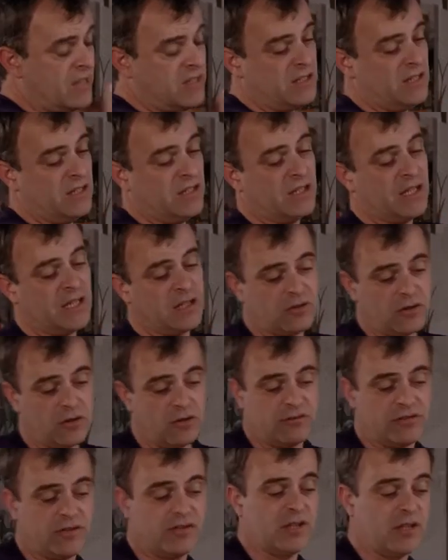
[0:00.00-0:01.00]
Actually, Leanne's
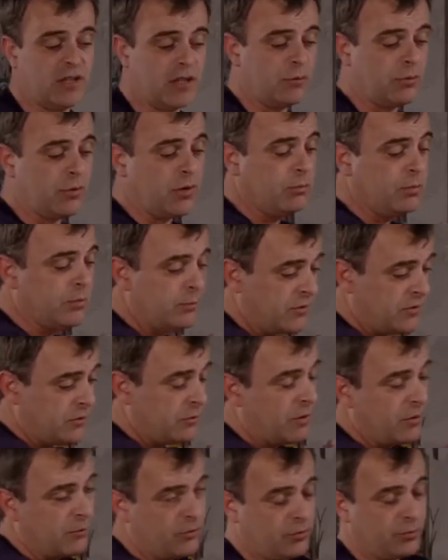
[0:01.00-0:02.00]
got fertility problems,
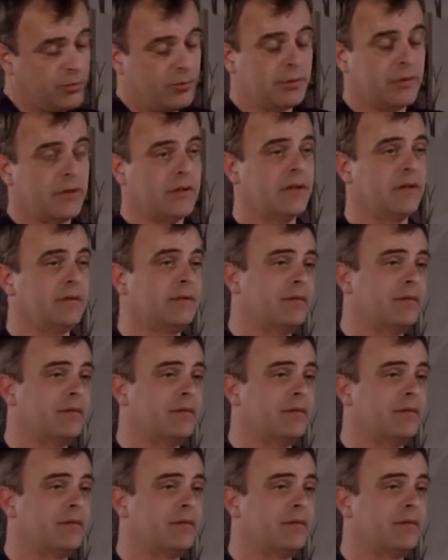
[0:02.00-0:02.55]
so I must be pretty...